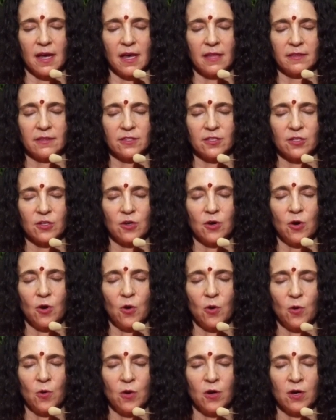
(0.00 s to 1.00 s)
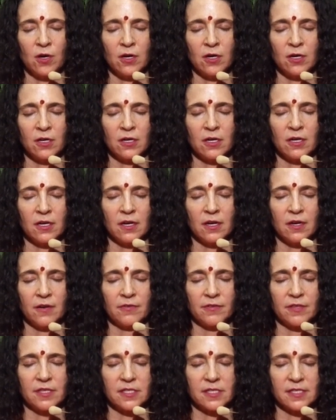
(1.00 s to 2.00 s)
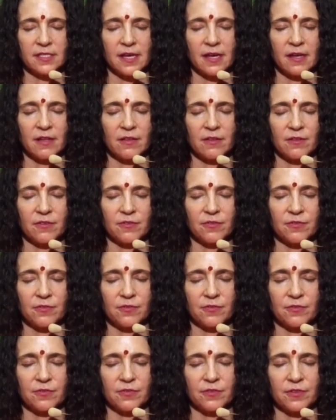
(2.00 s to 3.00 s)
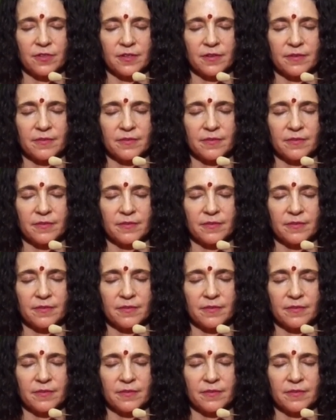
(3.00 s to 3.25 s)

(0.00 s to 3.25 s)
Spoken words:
at the core of the self,